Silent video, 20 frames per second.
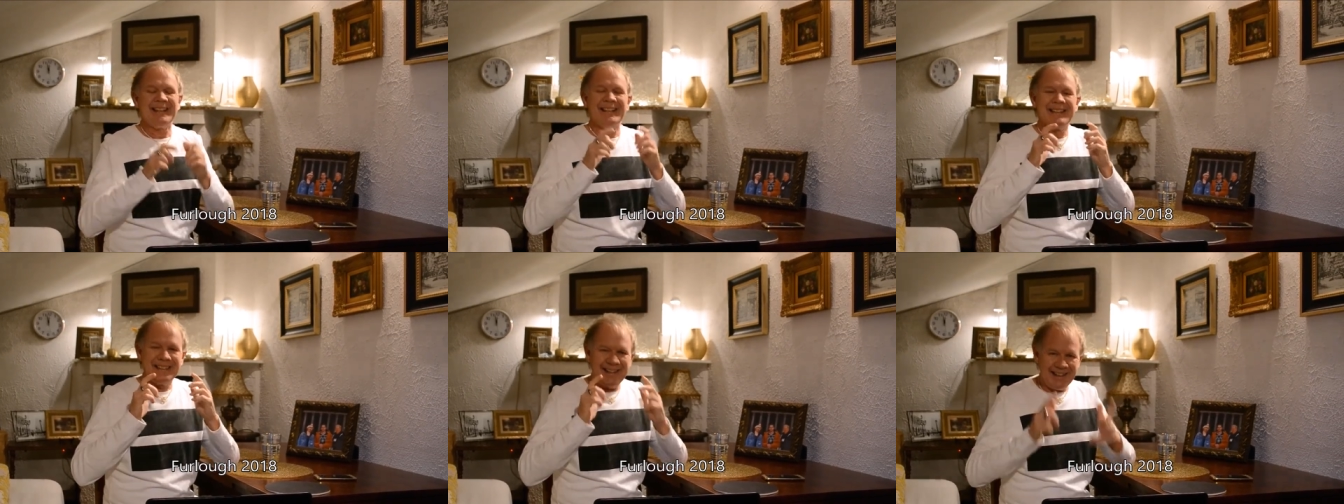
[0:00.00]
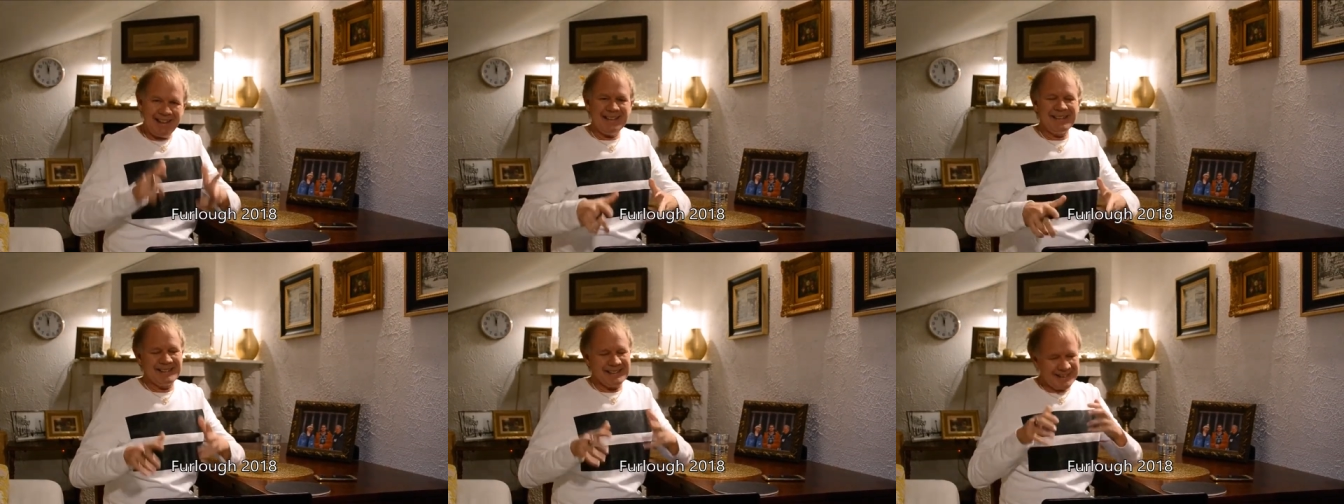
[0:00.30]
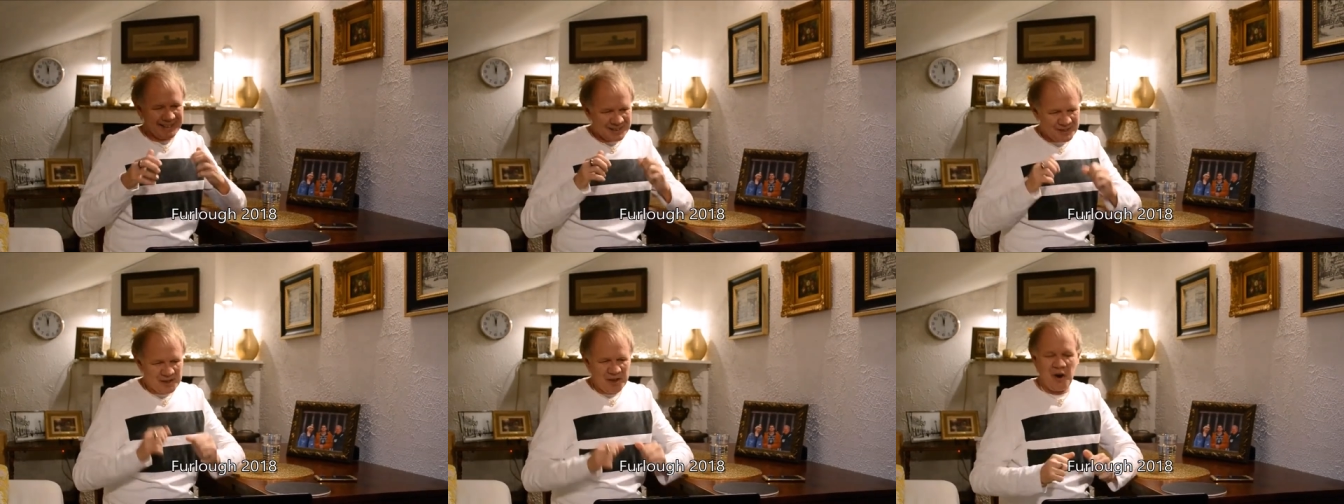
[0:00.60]
Yes,
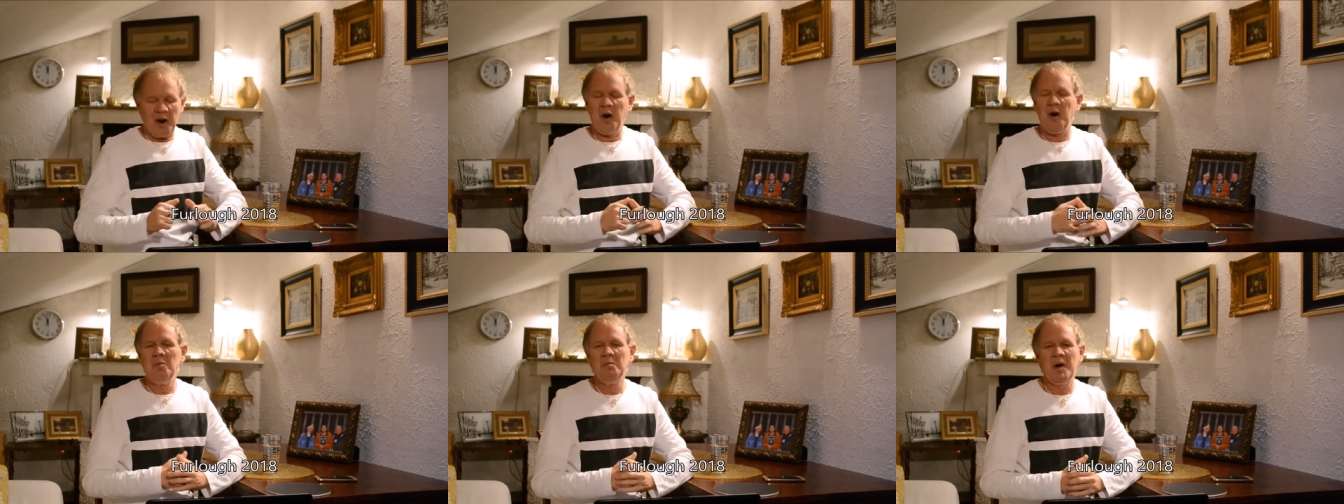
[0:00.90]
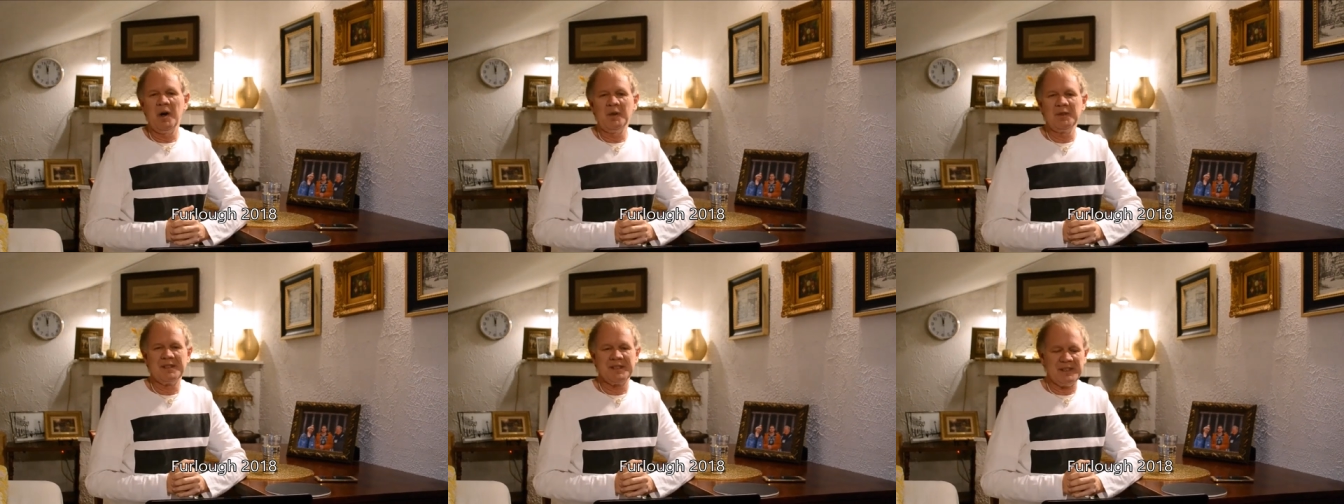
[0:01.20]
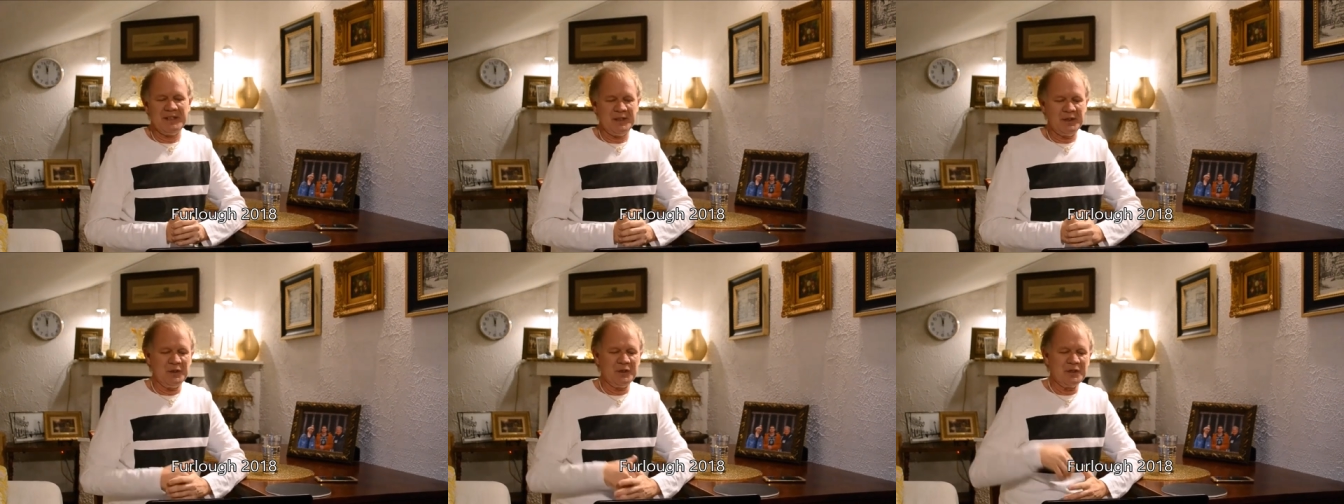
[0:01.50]
it's
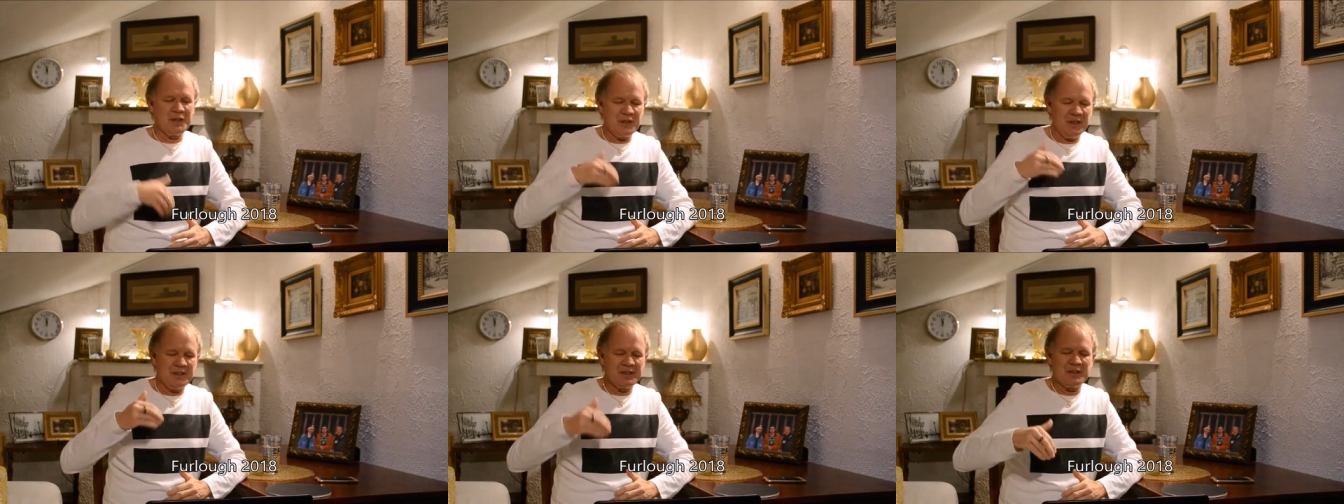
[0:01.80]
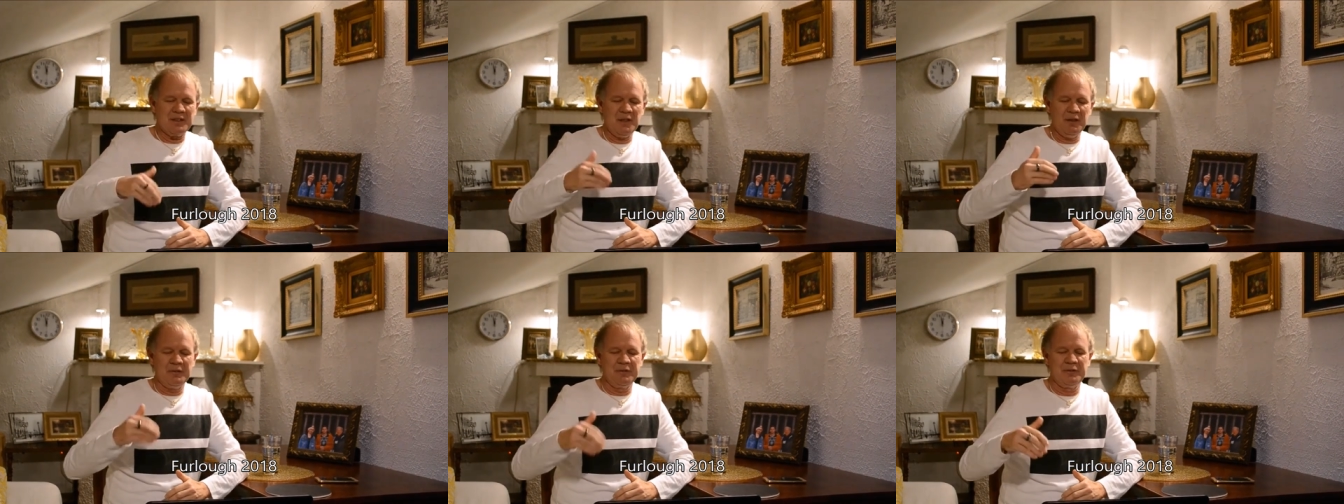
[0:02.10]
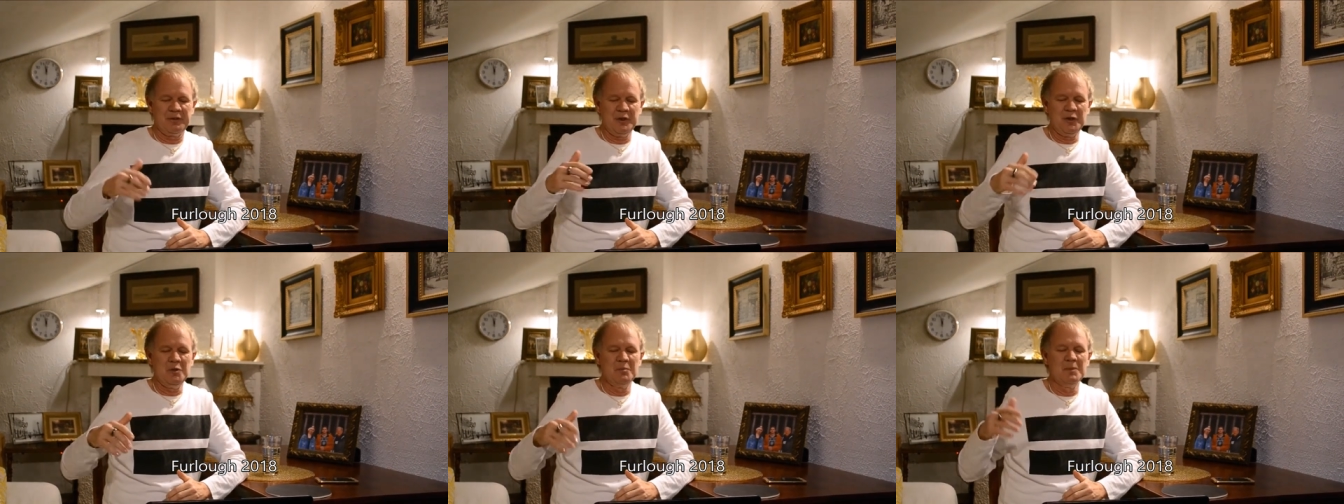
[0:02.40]
almost here, just a
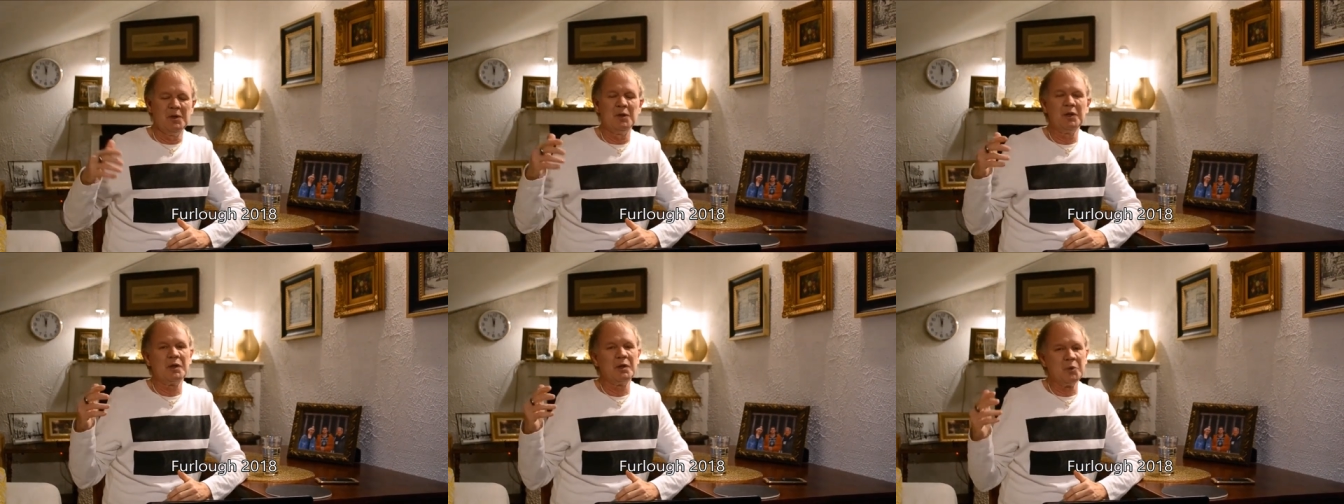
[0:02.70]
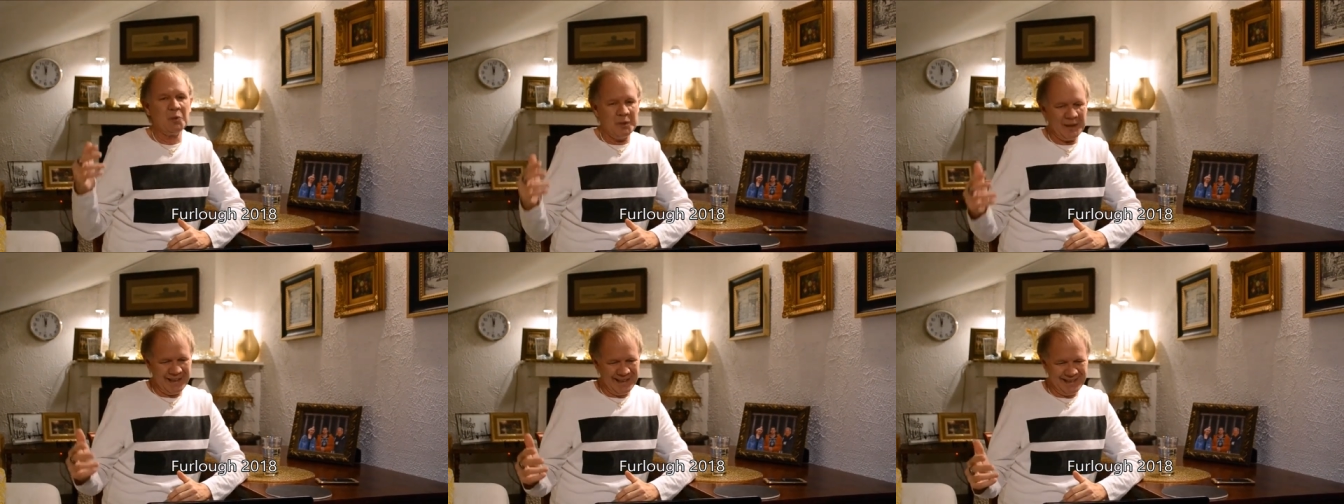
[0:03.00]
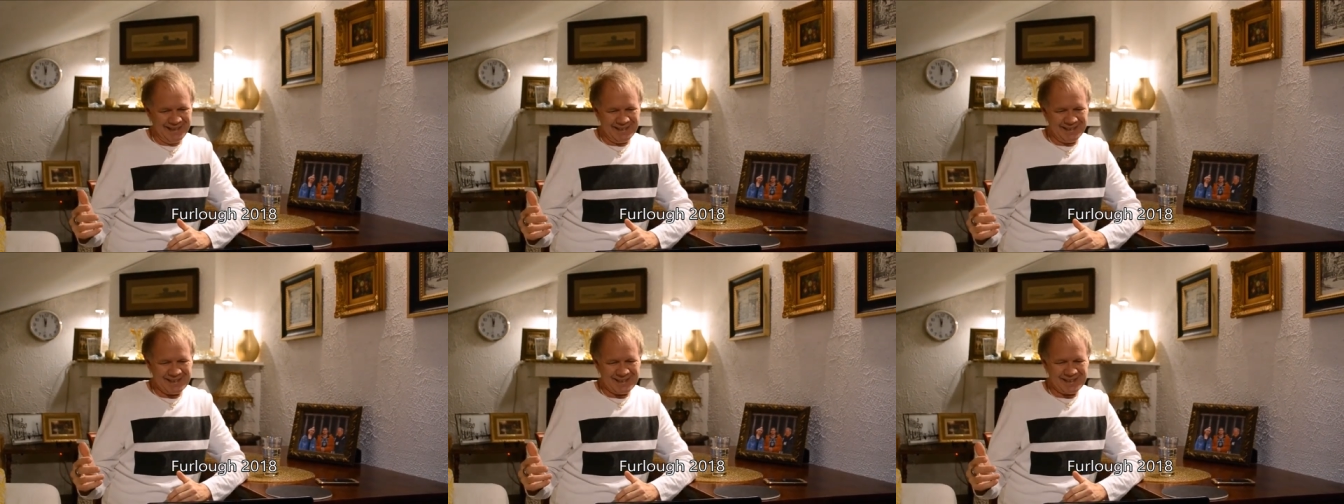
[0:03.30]
few more
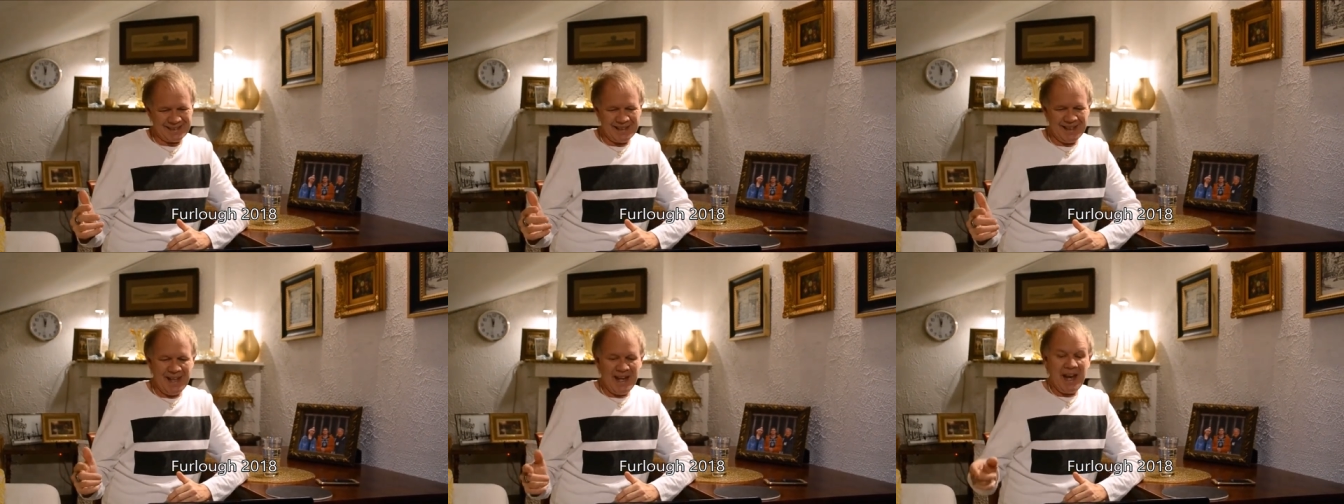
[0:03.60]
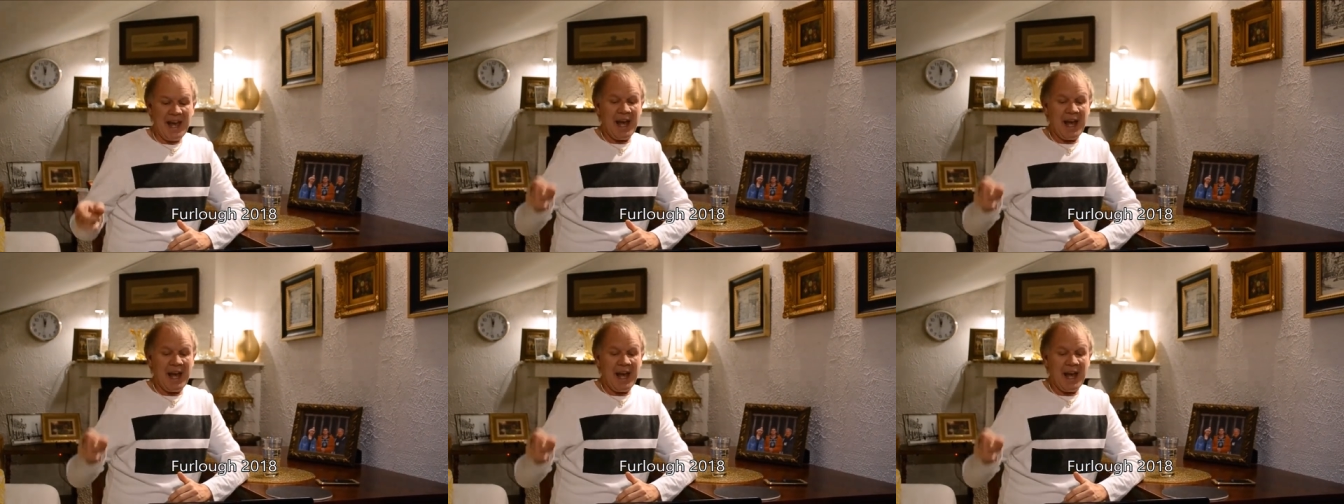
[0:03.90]
weeks,